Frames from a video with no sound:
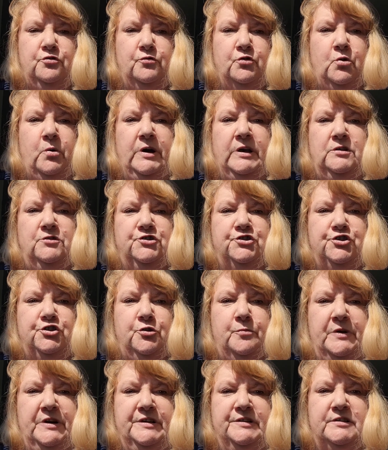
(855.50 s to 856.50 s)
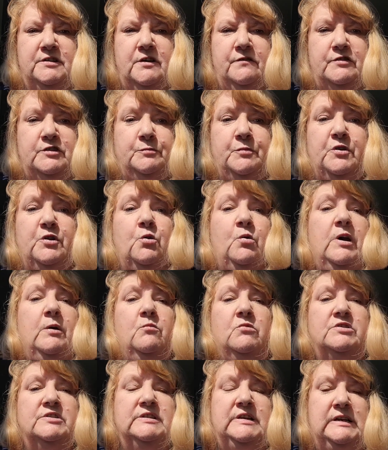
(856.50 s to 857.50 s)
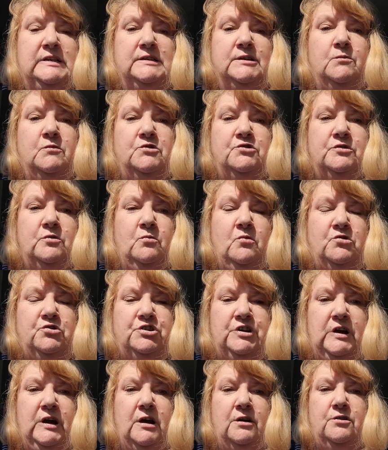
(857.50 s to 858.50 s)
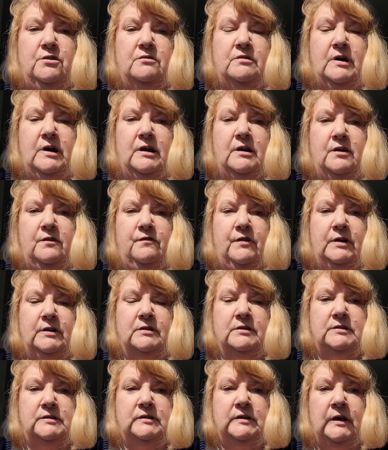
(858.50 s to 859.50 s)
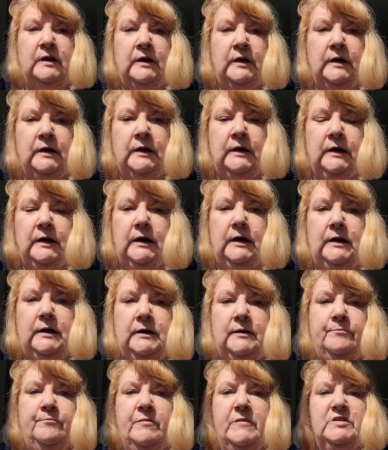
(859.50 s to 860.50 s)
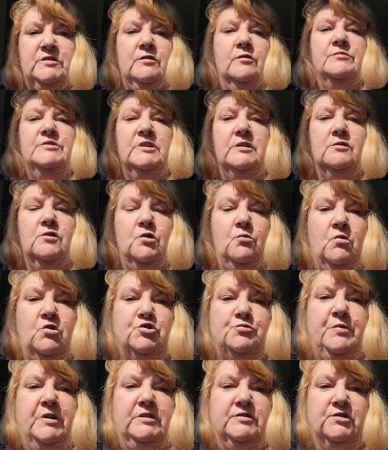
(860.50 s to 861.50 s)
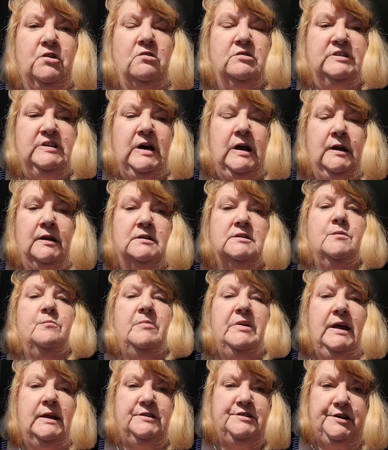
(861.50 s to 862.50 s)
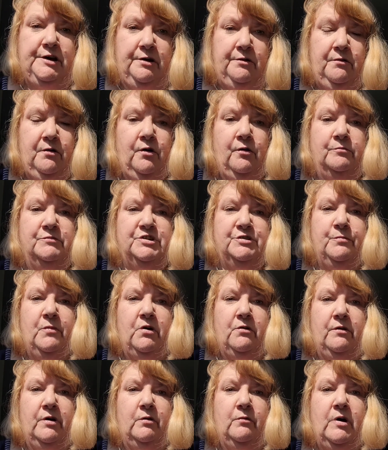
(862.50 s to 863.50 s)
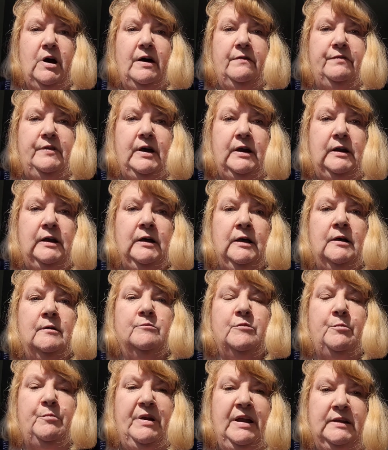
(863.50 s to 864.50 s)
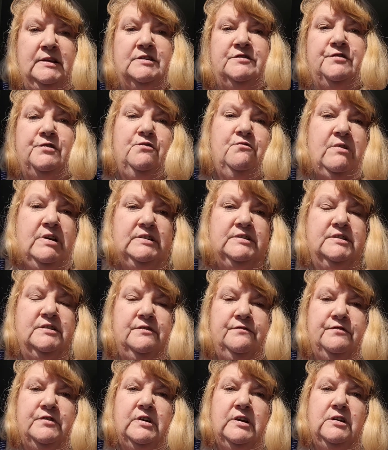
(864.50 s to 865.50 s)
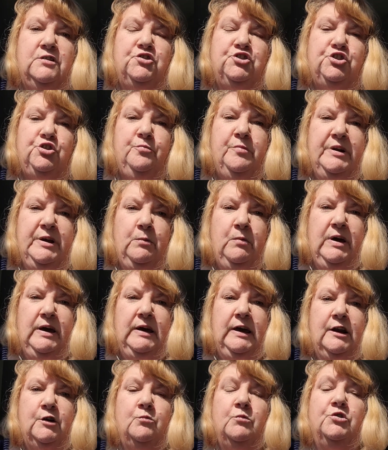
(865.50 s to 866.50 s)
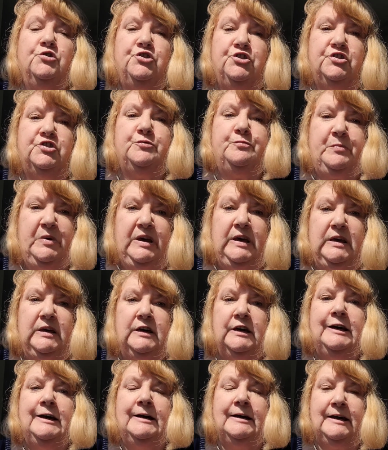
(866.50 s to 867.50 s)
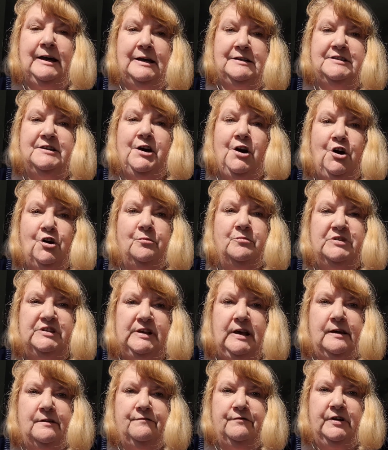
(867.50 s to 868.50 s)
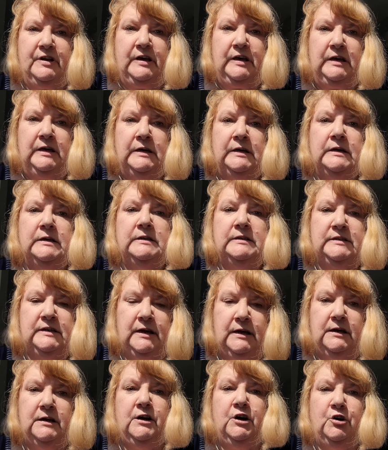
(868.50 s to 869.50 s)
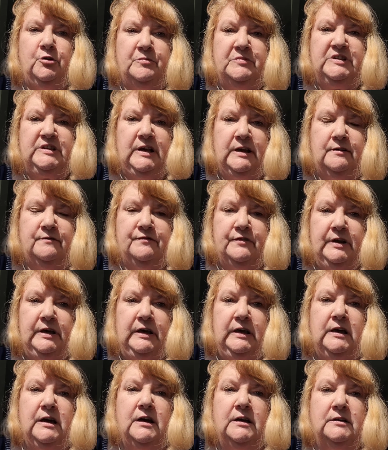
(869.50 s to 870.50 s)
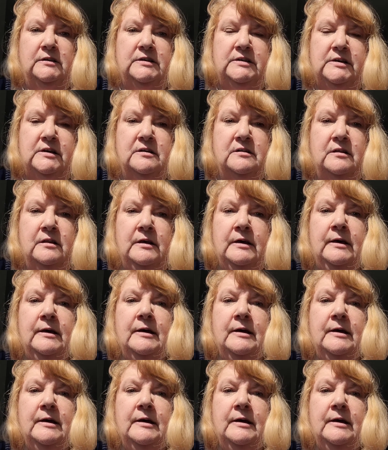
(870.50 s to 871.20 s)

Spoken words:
Queen's Jubilee service, but the Queen wasn't at it, was she? I knew that in advance. So I'm still going to watch Britain's Got Talent, plan to go home tomorrow, and then my plans for the rest of the Jubilee weekend will just be getting home safely, staying home safely until